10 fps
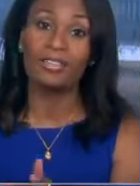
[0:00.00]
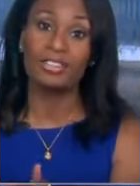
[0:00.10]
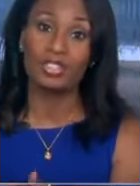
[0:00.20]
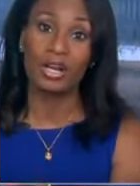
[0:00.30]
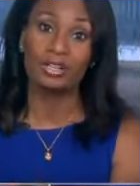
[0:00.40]

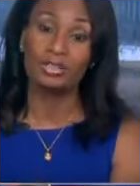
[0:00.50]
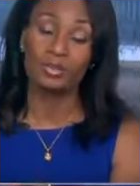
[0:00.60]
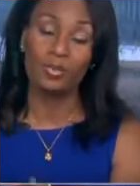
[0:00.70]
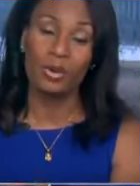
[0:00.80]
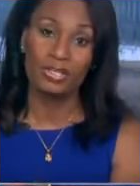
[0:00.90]
The
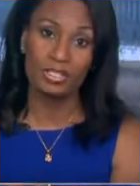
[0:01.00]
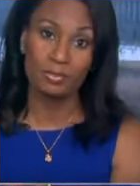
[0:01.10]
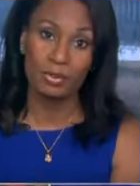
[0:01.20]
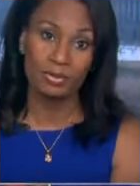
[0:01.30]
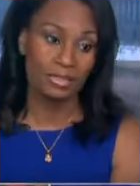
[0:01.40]
child wasn't
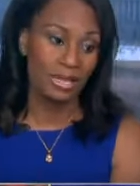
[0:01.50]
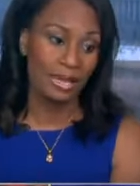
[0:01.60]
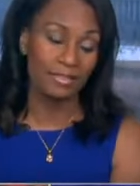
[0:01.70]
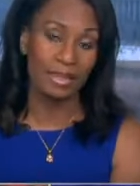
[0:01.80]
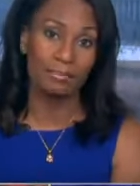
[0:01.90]
supposed to
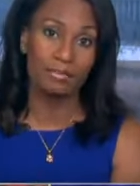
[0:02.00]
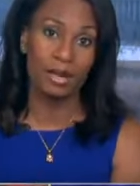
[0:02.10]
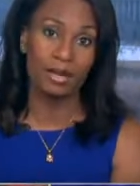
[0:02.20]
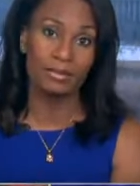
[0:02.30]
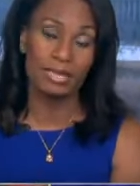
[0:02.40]
get that
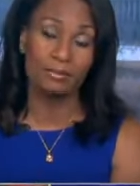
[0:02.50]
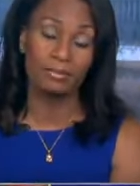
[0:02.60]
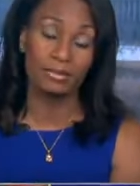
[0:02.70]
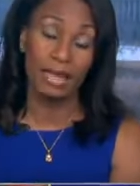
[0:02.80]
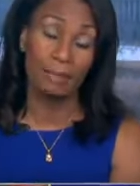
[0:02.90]

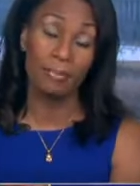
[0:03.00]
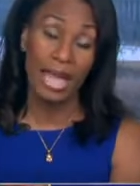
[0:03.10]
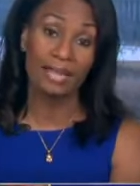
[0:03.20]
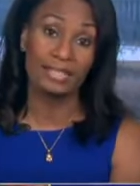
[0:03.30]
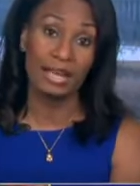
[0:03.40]

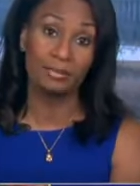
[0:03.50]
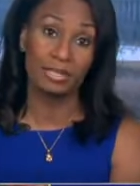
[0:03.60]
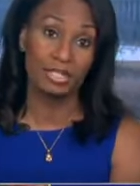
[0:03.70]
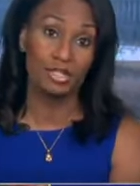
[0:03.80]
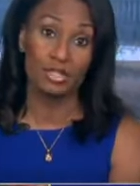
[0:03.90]
pat-down
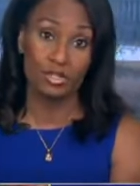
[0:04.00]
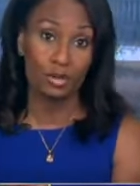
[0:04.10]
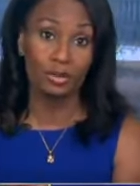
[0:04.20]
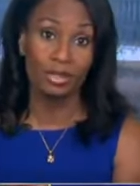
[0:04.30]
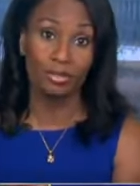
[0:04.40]
because she's
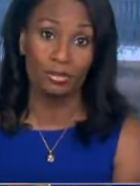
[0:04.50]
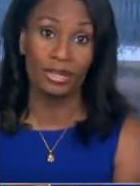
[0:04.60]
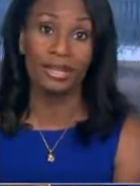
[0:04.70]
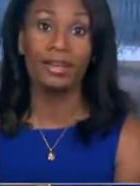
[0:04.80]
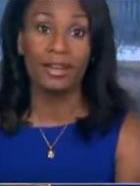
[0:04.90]
only
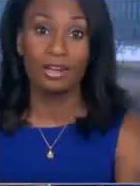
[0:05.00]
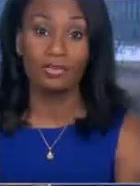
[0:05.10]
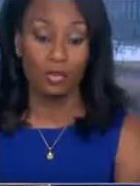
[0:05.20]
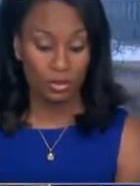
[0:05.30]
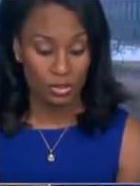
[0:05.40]
3,
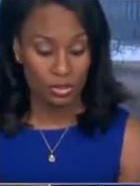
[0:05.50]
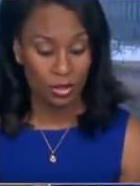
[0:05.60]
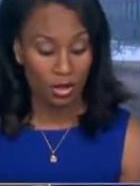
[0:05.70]
and of course you